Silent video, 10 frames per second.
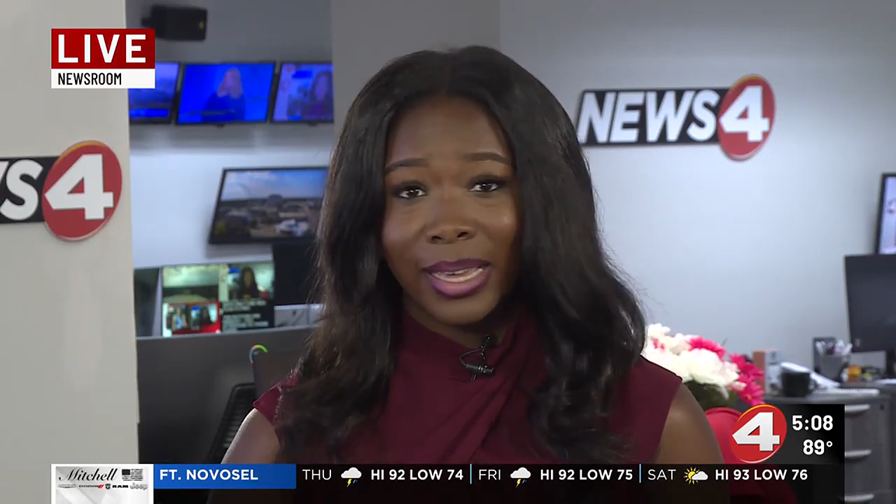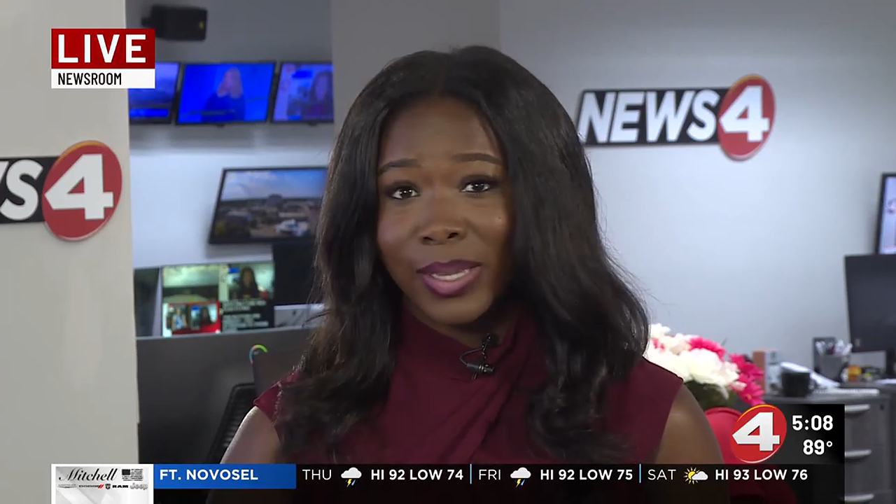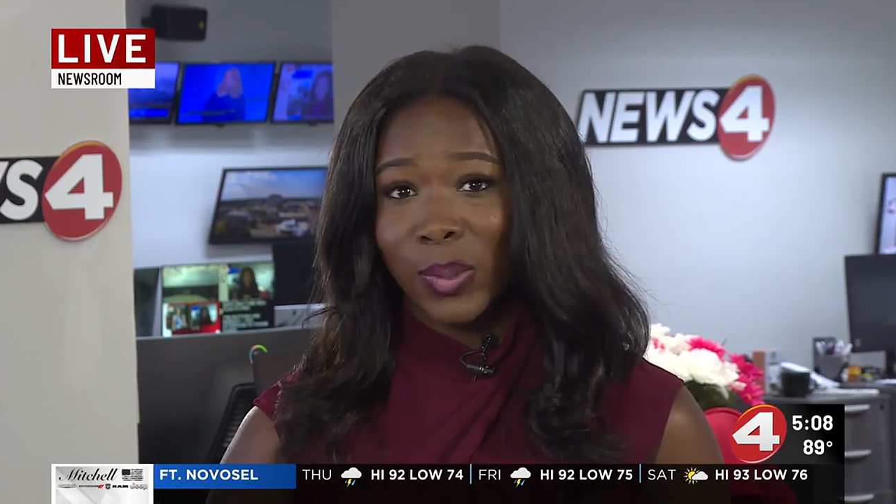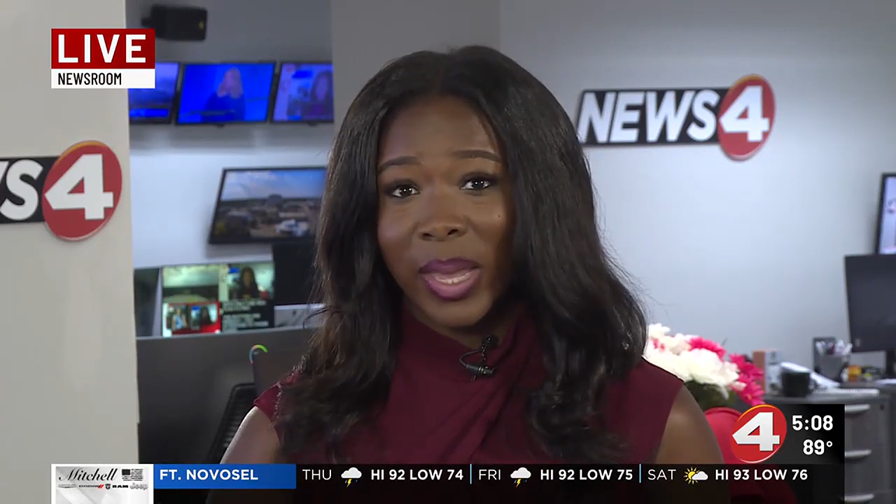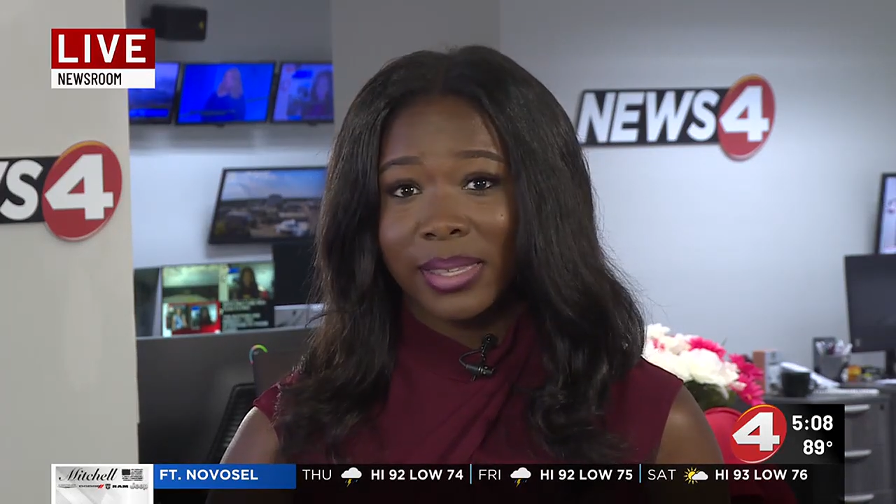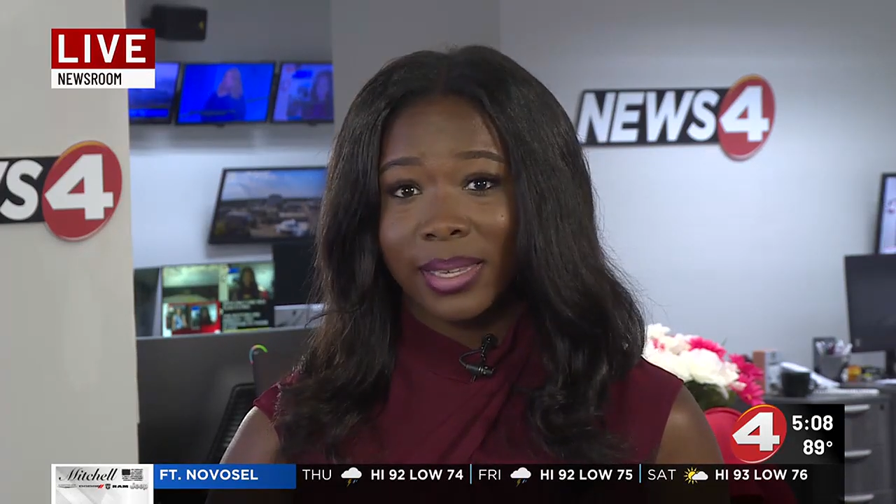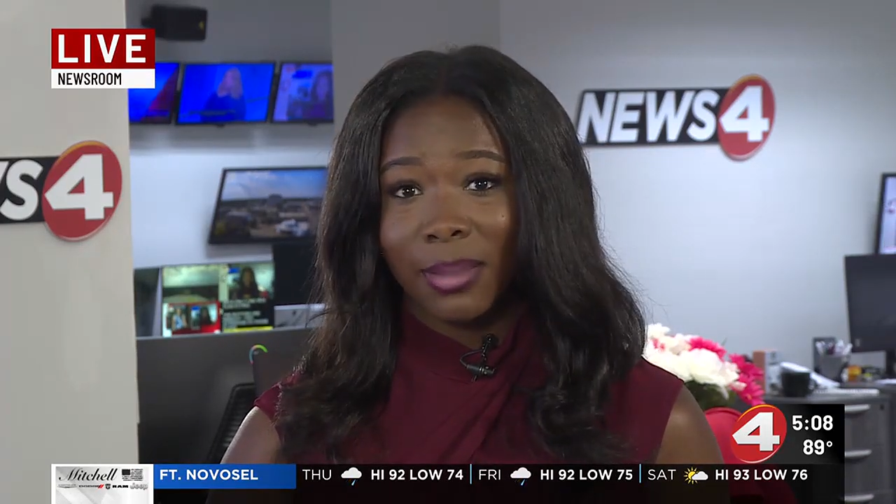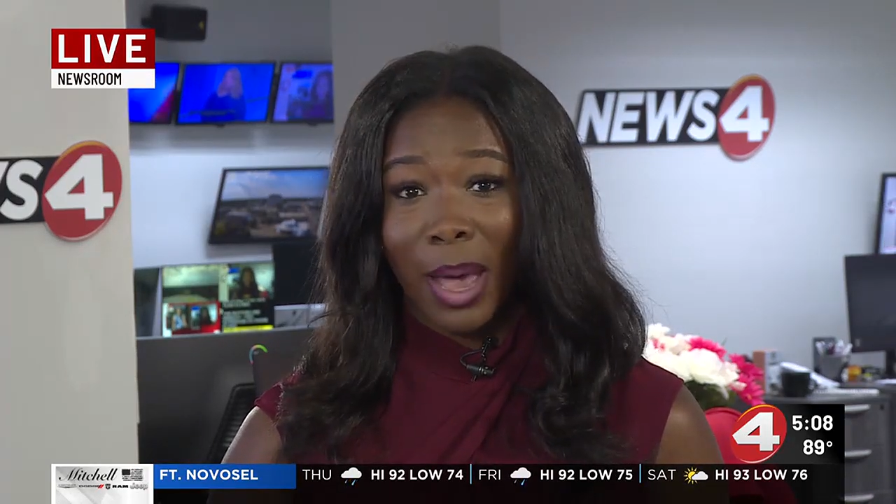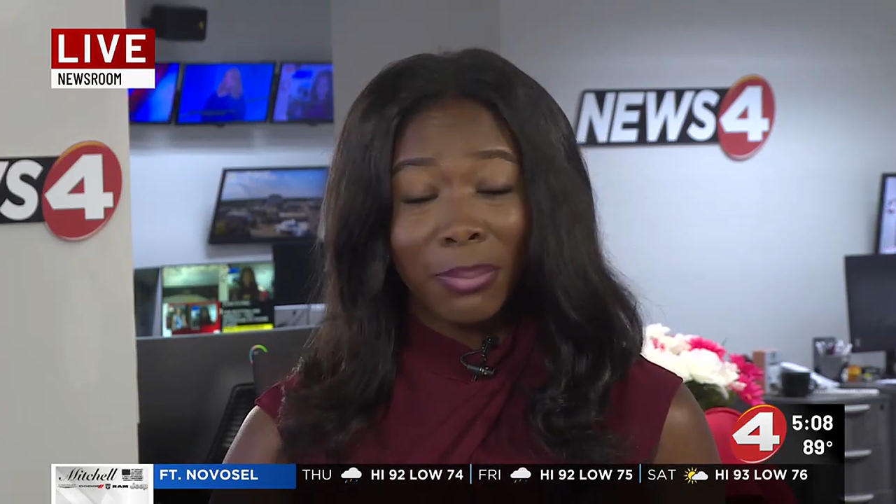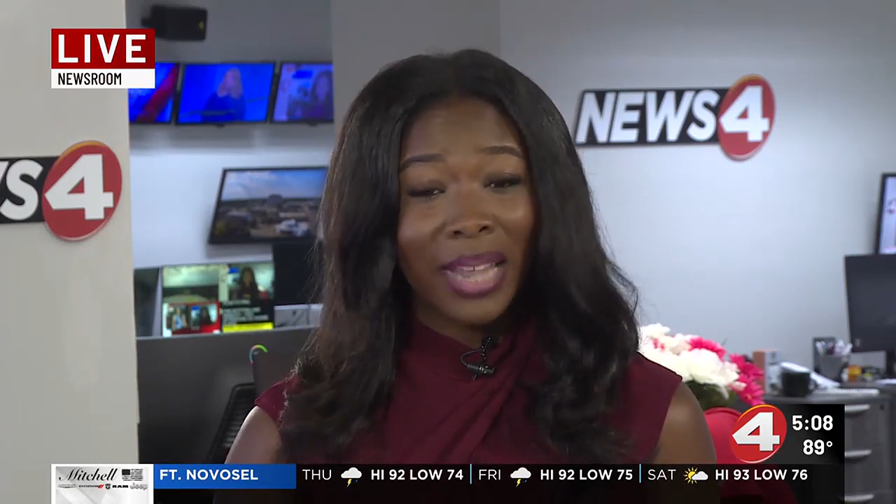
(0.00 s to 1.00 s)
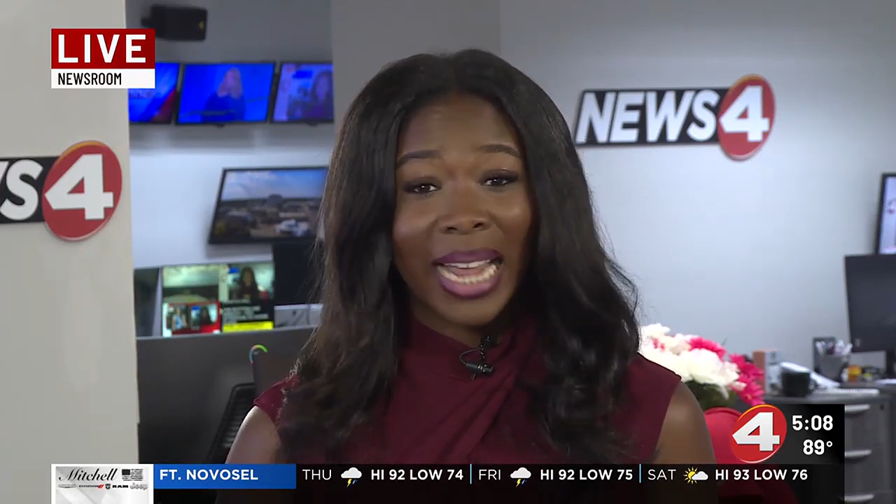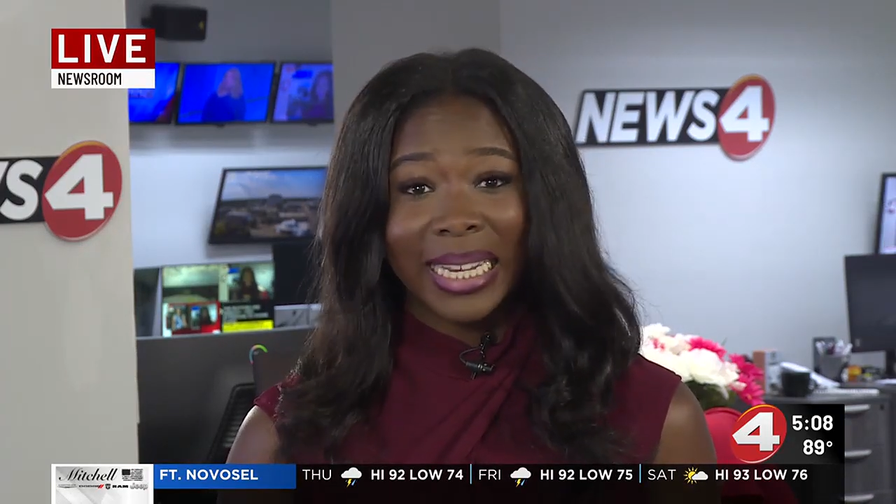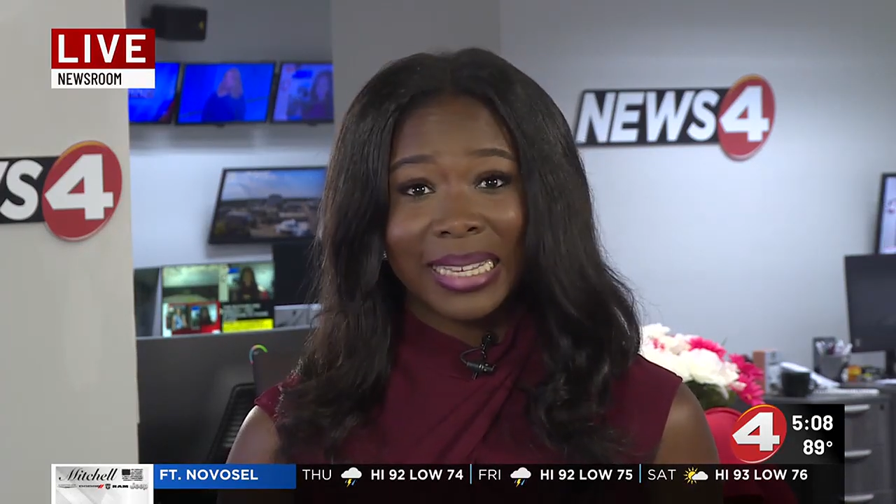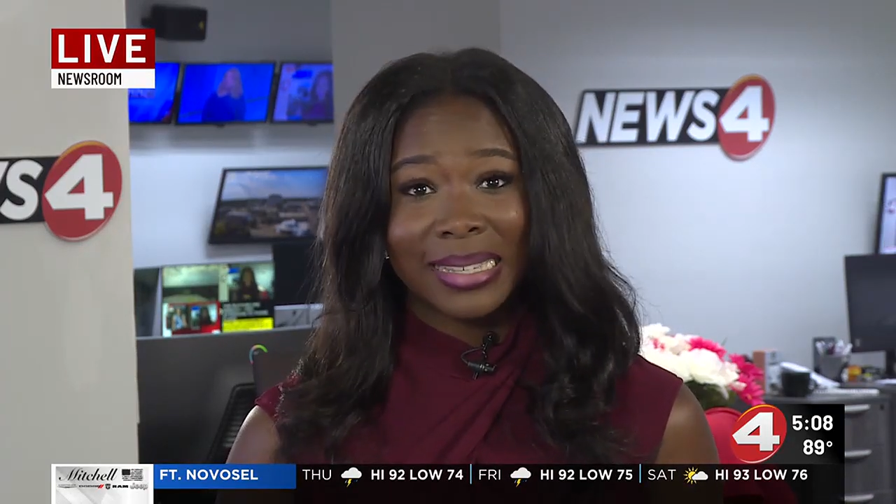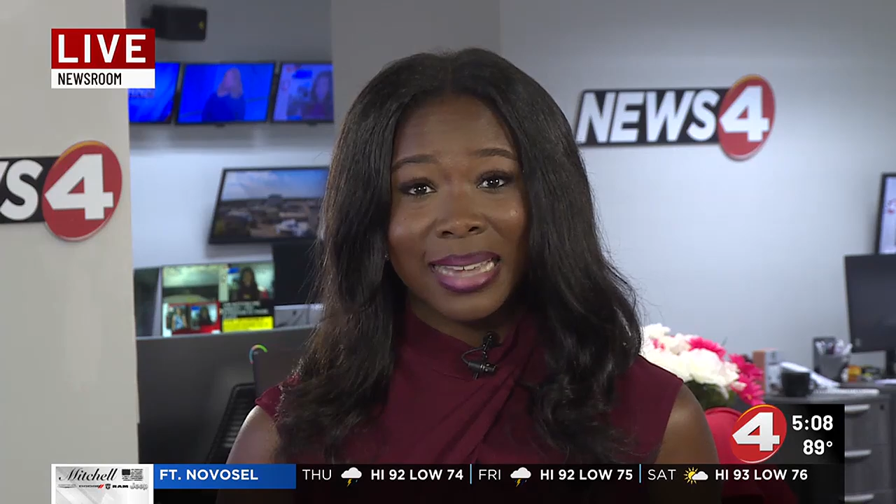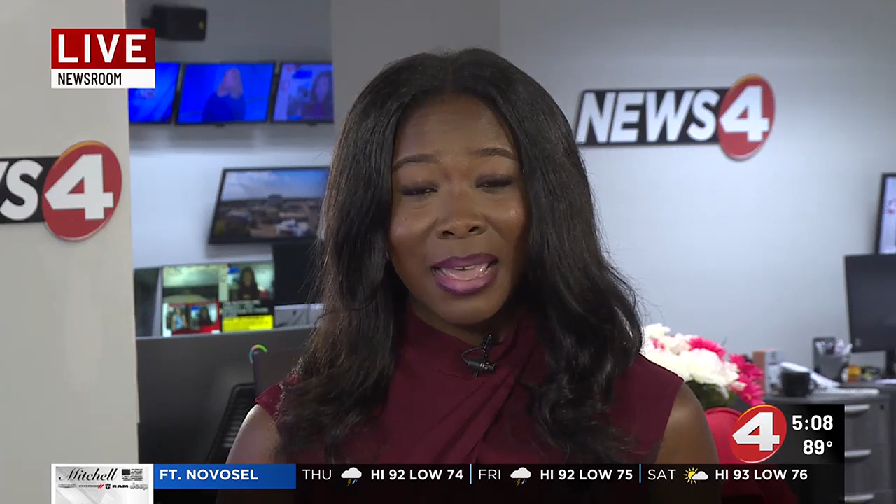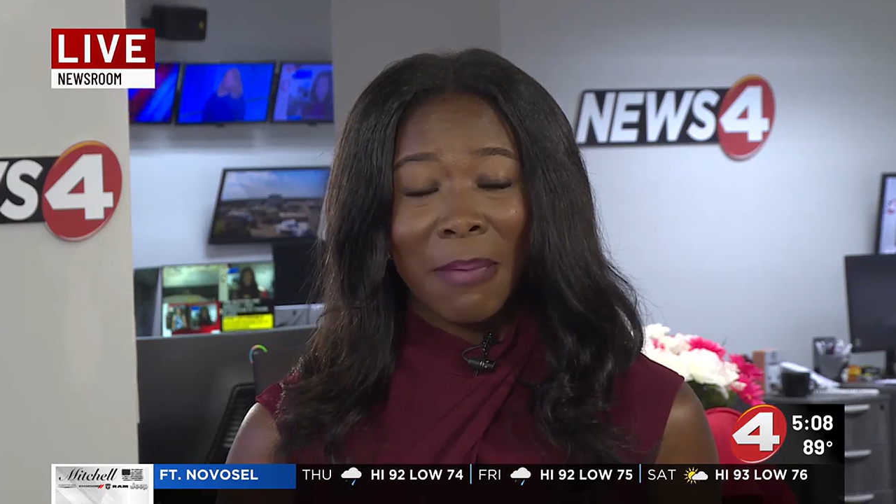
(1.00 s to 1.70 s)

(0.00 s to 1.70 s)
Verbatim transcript: So Kinsley, the bottom line is